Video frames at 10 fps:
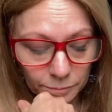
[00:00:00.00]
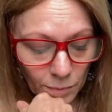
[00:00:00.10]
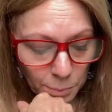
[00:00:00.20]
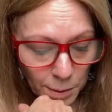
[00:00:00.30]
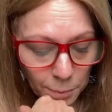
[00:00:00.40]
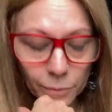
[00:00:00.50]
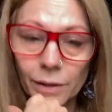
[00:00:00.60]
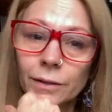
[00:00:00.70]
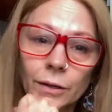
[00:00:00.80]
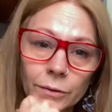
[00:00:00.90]
The people
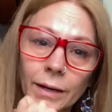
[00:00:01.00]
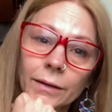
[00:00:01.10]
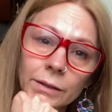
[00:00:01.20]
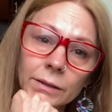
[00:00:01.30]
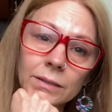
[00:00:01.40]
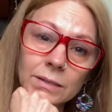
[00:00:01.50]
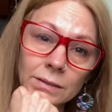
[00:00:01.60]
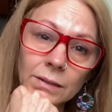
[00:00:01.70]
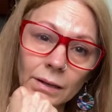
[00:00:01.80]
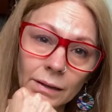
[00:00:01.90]
that know that are going to
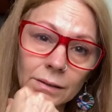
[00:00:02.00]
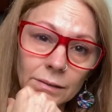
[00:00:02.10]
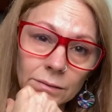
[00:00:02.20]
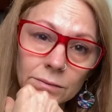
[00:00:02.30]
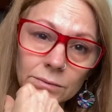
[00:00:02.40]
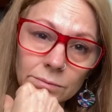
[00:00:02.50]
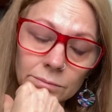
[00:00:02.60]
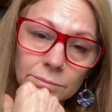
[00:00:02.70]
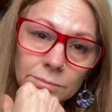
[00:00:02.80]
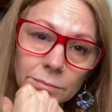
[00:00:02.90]
see that.
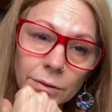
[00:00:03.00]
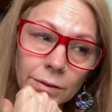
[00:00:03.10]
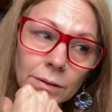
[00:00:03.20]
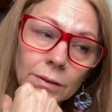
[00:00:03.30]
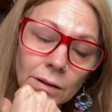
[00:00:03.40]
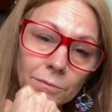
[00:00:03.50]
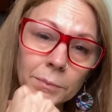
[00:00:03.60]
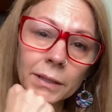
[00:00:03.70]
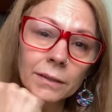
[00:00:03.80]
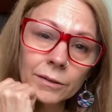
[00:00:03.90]
They're going to love
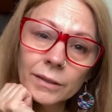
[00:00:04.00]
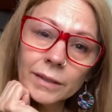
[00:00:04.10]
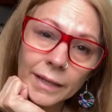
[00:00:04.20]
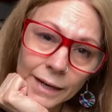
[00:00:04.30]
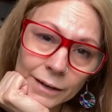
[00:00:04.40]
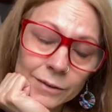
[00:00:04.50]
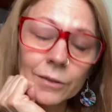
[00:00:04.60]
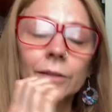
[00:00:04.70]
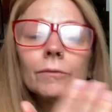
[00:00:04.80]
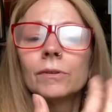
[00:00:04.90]
me and they're going to care and they're
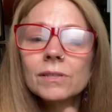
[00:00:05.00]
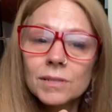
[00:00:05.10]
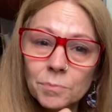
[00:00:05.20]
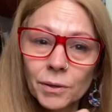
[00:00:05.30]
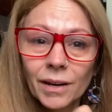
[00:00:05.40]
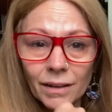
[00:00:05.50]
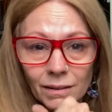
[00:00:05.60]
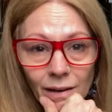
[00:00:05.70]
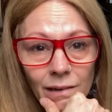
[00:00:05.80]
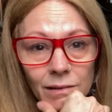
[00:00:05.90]
going to reciprocate
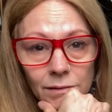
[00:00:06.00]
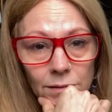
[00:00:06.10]
that.